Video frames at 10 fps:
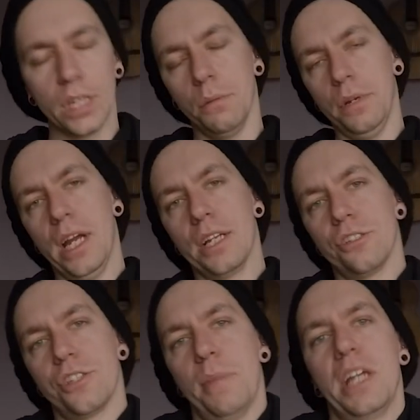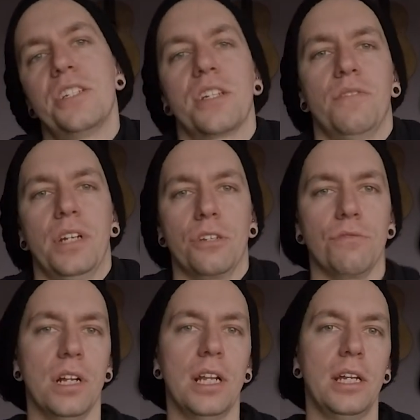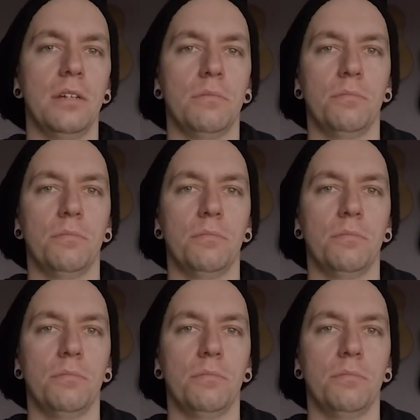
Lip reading: But yeah, just the basic things really.